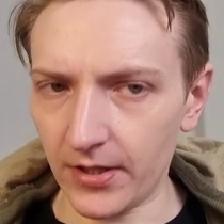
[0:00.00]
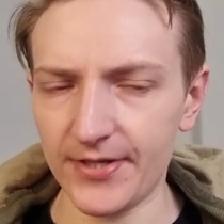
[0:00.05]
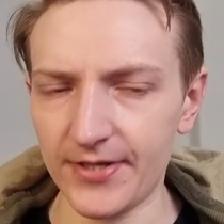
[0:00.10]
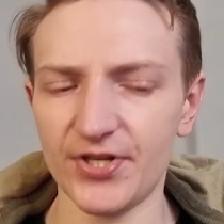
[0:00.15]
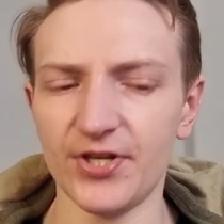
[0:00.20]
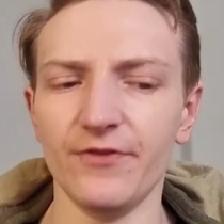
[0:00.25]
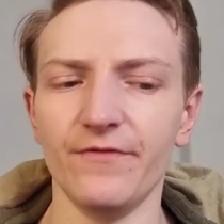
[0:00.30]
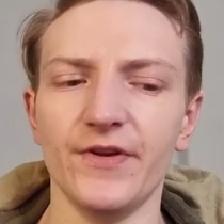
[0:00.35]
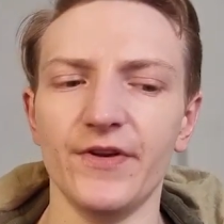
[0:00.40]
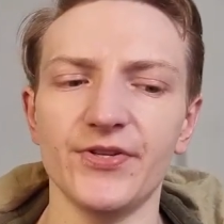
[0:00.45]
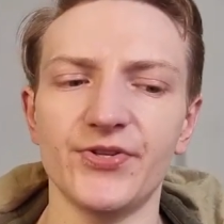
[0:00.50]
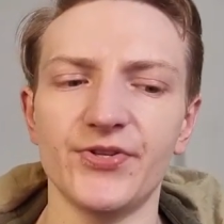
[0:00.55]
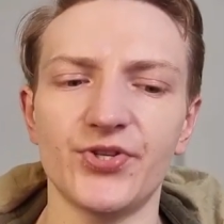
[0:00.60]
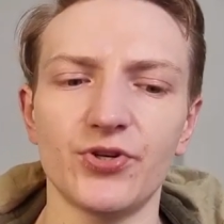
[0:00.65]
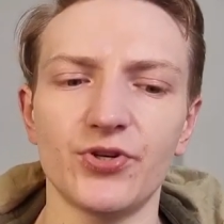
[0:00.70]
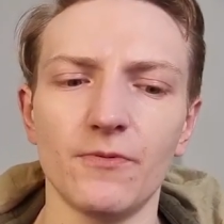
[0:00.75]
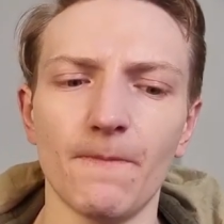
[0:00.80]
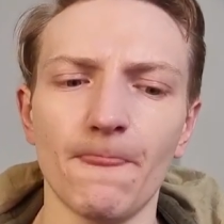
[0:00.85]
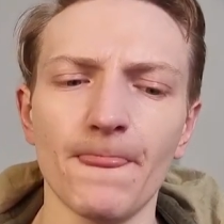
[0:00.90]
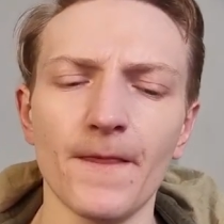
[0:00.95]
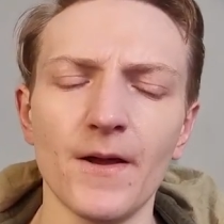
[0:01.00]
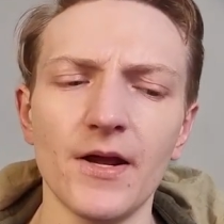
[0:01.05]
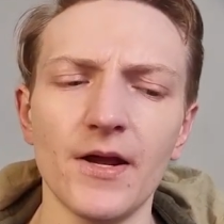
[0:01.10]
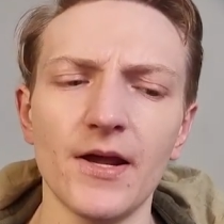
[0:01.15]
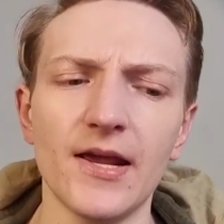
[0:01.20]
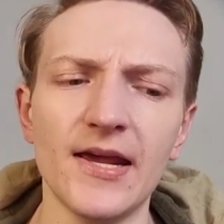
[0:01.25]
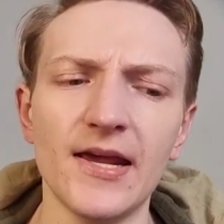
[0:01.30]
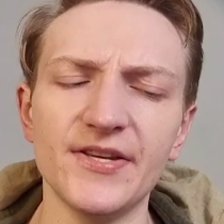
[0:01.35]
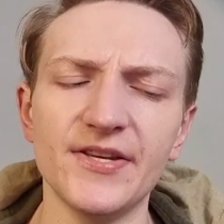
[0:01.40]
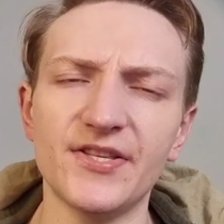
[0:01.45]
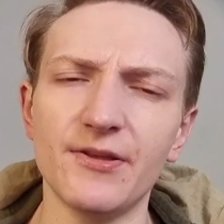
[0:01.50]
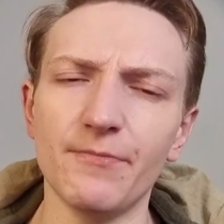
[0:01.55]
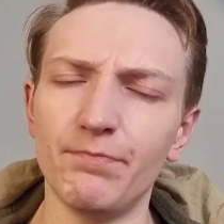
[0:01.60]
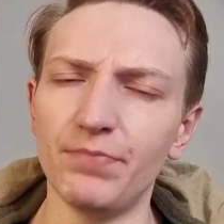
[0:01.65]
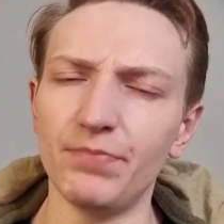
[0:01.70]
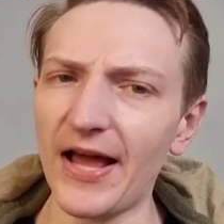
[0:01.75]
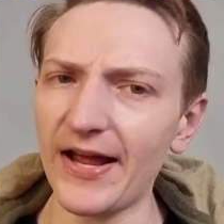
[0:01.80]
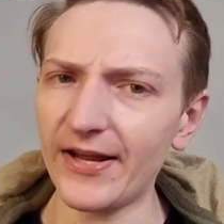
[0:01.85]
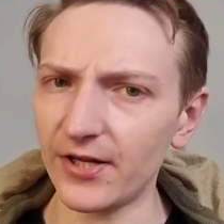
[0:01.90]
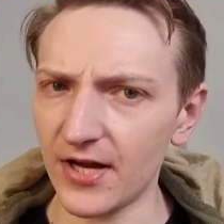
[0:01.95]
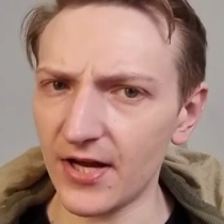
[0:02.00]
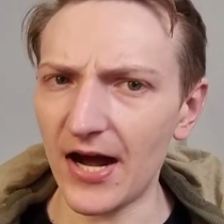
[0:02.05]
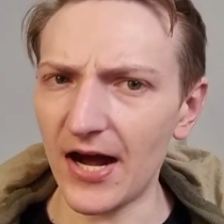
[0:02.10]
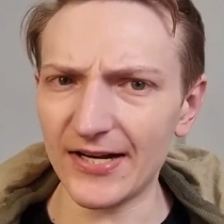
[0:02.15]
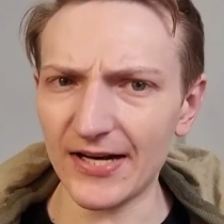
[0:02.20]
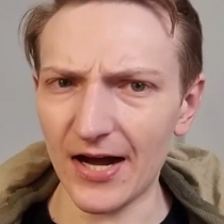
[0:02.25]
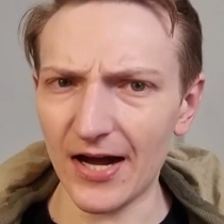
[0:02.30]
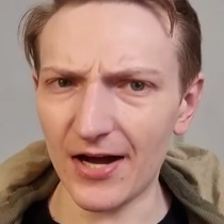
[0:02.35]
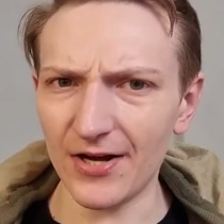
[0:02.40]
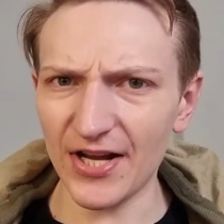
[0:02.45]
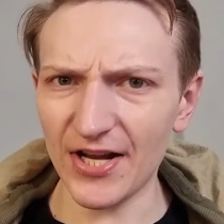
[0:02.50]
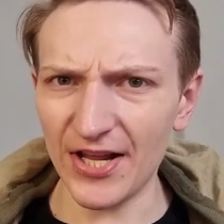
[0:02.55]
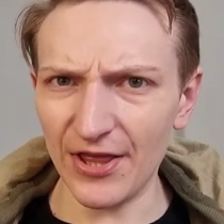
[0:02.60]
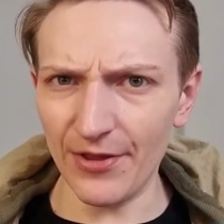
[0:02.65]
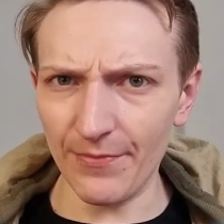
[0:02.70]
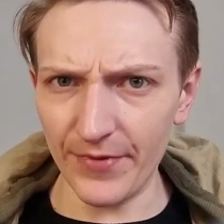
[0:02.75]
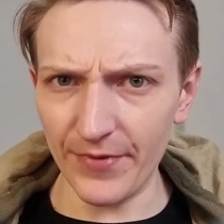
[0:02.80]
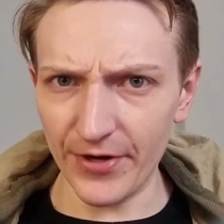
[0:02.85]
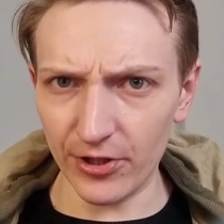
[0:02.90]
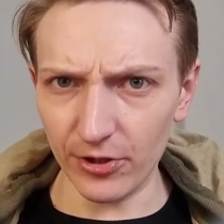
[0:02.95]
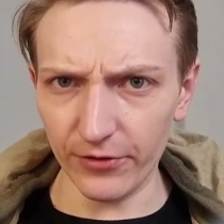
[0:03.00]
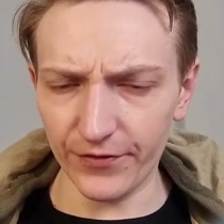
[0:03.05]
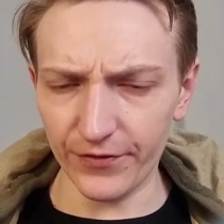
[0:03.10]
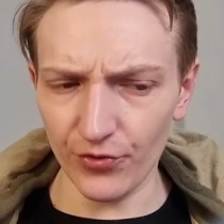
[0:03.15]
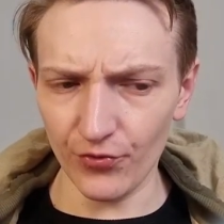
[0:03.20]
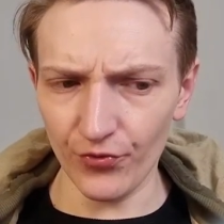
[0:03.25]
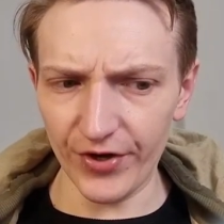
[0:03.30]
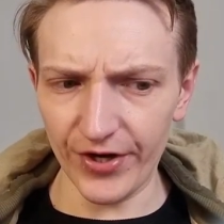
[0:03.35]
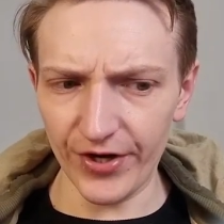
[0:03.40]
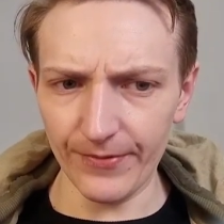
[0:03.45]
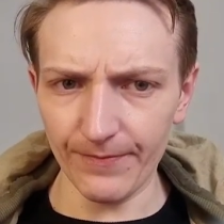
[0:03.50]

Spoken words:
convinced is the black cutout in the middle of the rear.